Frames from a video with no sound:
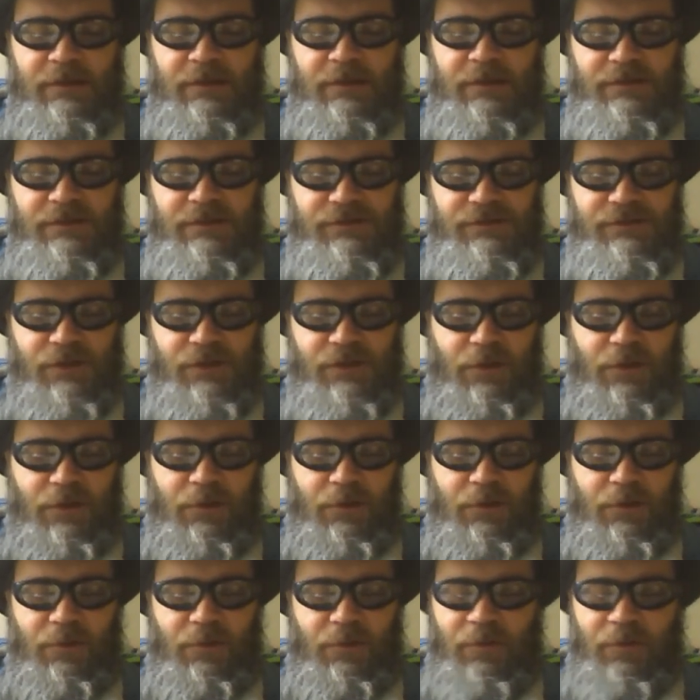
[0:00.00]

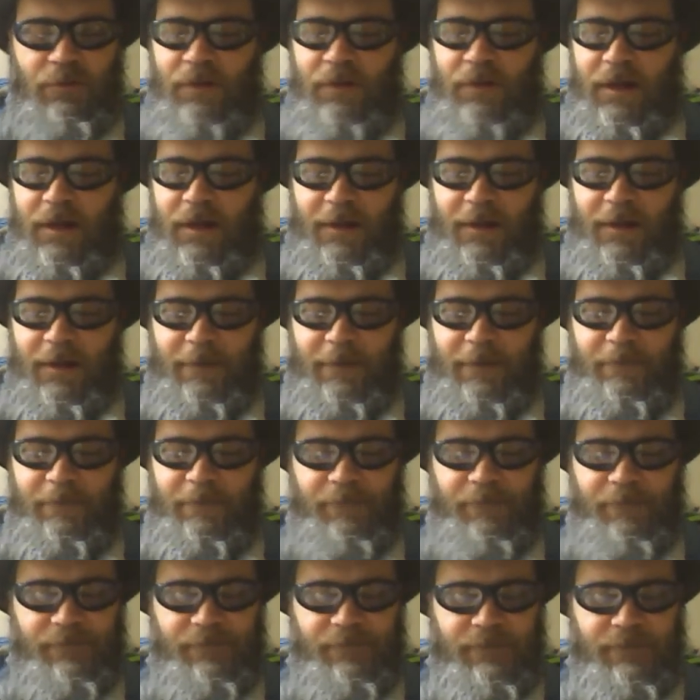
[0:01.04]
So
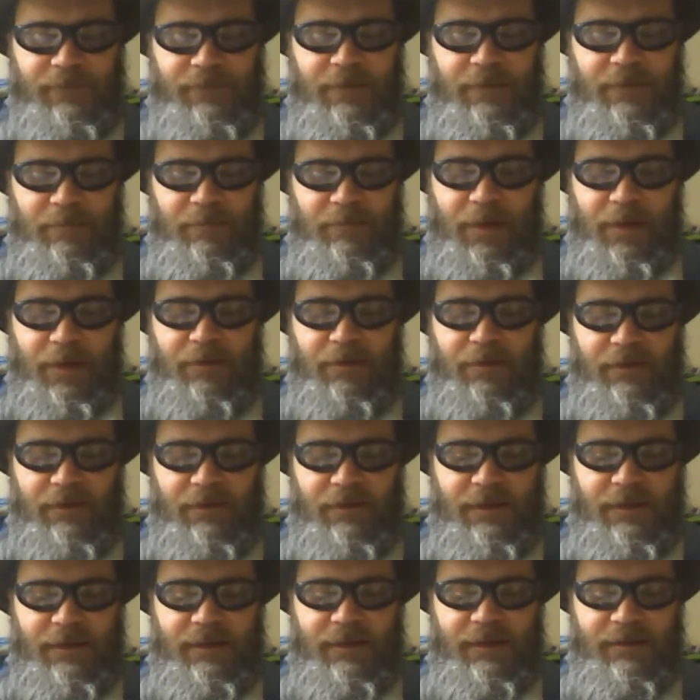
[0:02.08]

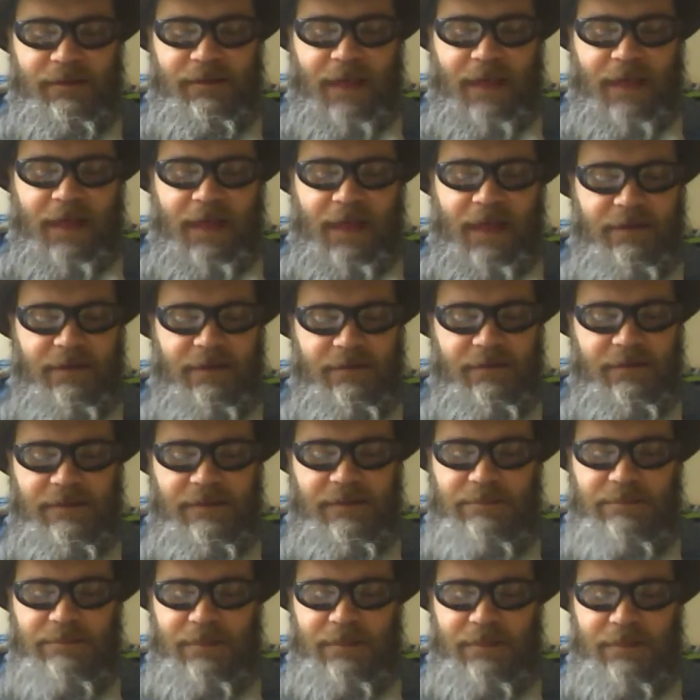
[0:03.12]
apparently that
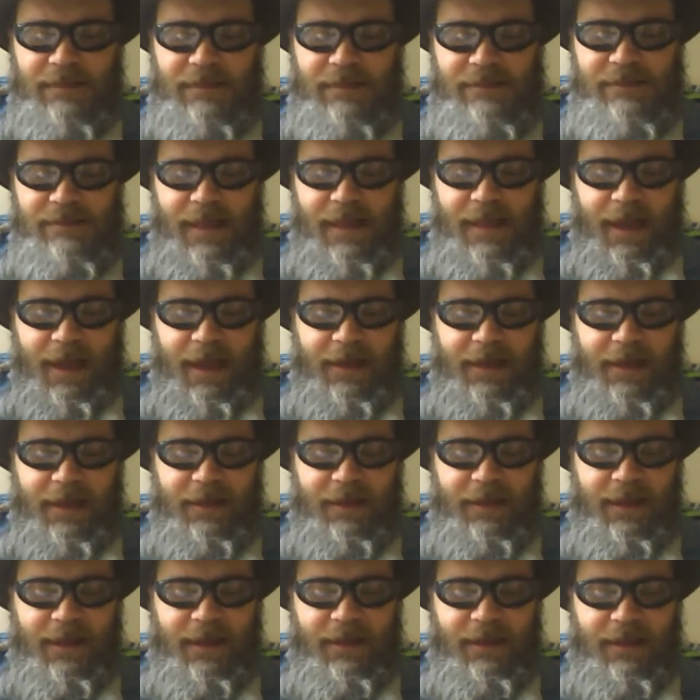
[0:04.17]
explains that,
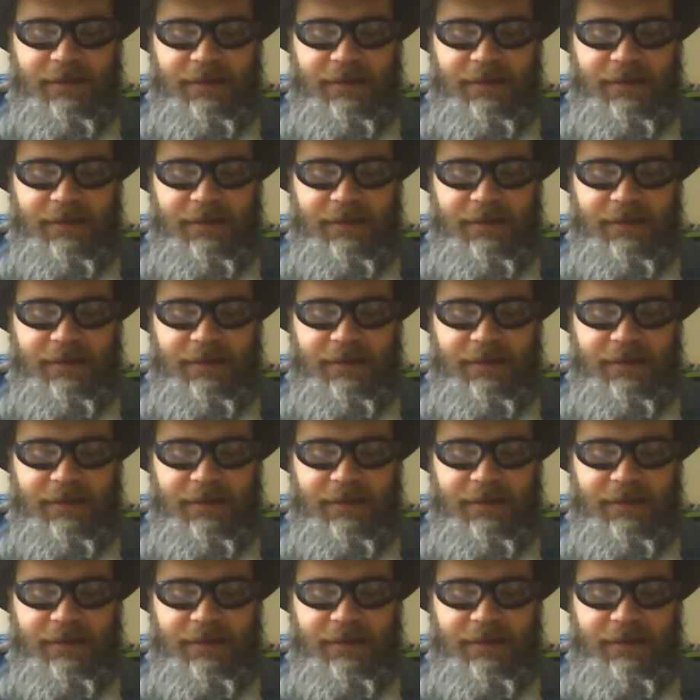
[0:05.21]
and